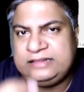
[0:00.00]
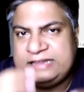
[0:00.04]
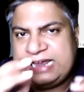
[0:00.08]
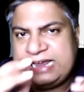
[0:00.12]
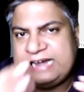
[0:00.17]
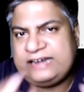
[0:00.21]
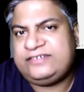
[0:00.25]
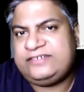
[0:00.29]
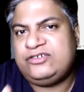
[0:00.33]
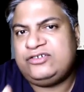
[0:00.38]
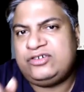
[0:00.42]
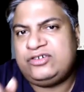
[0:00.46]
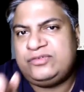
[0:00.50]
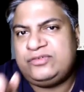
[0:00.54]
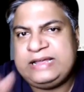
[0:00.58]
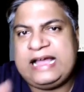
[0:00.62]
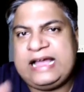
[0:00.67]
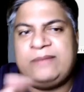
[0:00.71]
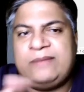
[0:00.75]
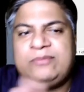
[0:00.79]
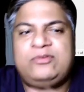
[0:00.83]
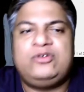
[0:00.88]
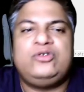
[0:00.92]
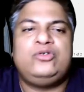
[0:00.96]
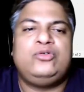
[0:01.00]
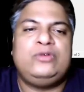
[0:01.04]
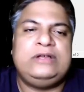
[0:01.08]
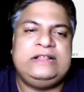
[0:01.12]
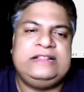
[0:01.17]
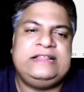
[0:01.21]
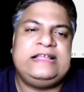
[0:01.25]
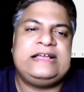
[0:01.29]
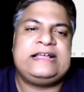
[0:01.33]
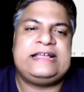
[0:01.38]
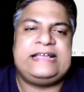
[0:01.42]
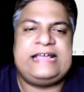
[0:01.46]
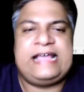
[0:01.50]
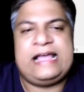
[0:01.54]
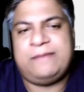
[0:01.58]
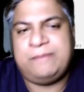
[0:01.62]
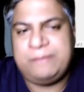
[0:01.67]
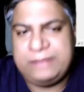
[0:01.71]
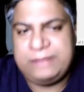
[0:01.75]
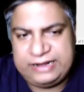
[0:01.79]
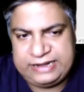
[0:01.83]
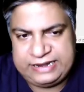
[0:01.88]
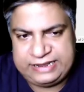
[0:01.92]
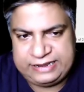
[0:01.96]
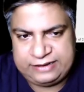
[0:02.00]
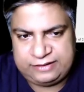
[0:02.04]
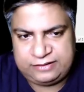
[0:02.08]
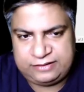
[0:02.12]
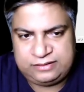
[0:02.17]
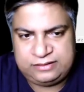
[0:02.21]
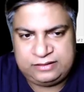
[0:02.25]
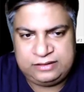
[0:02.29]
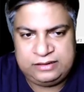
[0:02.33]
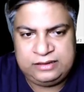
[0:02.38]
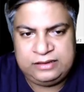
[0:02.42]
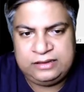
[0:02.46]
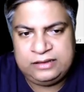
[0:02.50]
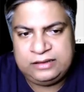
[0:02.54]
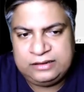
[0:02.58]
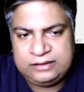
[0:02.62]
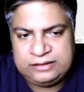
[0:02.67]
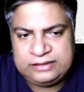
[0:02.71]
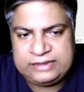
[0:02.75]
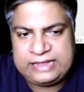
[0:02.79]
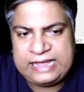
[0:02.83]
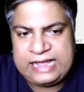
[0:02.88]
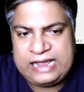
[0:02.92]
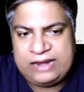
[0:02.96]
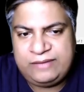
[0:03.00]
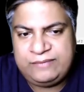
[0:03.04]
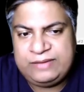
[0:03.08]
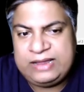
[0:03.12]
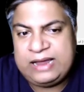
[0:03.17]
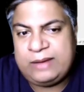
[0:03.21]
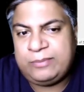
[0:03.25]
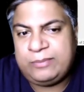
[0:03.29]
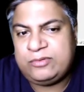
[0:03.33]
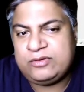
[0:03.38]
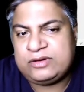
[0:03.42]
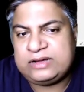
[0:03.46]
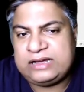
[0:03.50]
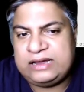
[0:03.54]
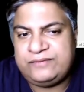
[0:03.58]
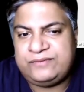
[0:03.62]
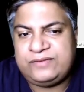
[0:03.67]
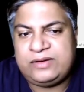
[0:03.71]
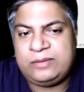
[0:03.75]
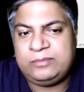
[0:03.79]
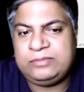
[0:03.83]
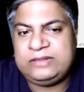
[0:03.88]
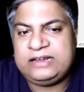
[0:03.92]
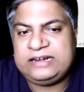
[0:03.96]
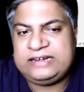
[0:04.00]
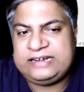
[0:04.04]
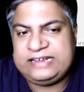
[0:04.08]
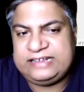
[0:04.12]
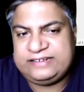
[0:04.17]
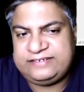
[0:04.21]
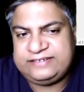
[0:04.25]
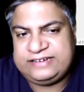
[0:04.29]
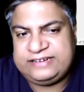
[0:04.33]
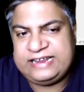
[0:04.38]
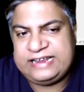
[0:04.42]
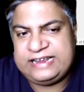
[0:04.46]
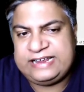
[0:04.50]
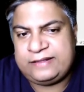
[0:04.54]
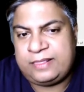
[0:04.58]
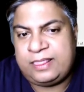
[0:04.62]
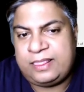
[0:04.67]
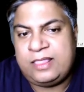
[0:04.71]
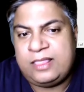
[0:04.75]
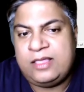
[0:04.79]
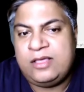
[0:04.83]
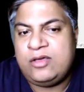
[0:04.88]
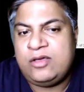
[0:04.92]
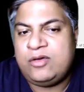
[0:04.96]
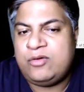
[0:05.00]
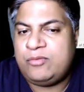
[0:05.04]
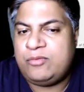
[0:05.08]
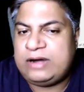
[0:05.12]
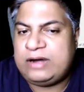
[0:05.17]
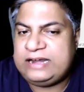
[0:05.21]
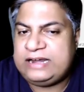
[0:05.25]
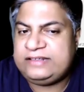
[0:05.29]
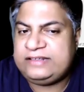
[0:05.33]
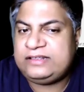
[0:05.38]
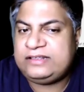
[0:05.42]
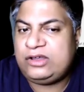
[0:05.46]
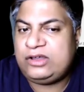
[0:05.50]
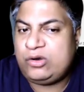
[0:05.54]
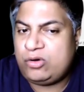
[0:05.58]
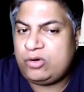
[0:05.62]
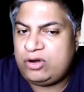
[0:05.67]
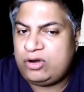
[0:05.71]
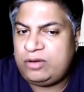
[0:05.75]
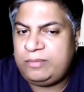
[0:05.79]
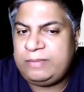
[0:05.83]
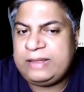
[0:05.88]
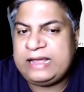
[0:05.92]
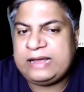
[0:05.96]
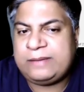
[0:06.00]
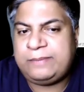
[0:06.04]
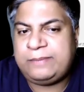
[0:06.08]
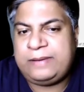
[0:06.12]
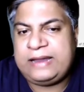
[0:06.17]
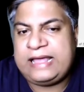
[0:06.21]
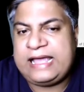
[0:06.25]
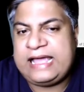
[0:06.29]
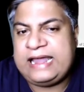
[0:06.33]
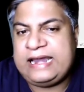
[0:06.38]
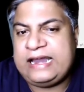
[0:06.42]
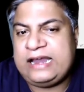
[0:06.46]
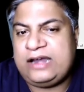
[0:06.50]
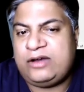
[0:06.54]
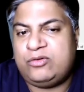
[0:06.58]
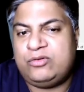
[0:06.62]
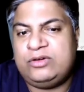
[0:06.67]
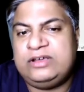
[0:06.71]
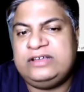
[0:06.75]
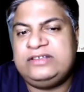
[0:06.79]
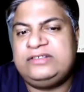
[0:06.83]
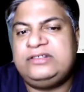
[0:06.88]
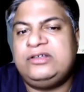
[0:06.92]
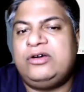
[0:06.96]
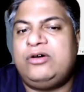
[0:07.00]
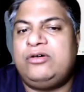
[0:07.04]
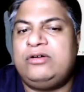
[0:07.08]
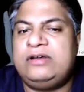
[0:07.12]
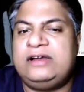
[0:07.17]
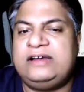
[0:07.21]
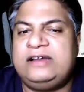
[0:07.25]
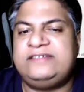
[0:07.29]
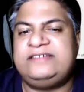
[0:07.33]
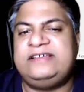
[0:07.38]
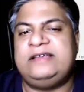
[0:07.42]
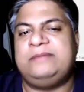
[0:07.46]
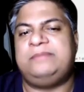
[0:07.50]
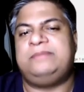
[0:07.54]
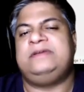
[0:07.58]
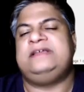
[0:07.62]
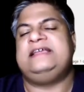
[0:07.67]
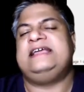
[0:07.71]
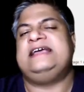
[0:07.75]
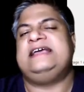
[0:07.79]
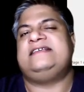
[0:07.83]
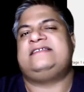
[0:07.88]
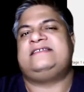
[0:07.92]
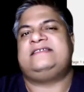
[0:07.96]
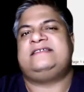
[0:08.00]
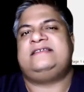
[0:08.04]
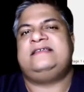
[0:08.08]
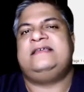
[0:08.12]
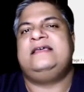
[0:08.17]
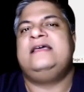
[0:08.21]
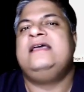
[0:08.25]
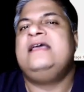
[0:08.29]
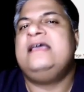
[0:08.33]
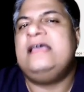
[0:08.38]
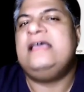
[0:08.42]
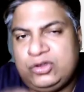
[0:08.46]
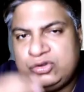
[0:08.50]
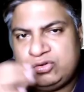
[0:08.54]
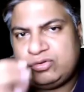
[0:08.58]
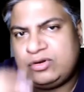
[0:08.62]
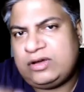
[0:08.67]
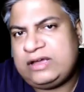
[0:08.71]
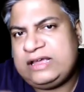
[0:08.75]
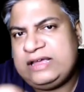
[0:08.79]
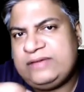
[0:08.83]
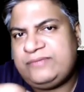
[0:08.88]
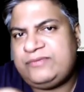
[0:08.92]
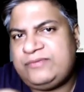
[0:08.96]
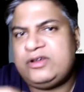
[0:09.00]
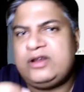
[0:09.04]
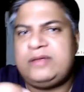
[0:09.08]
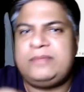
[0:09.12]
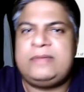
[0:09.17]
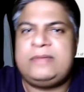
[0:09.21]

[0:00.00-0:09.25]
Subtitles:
that should we have to do in the CAB meeting. Then we have to confirm the testing. What is the rollback plan and who is the ownership? Yes. So if you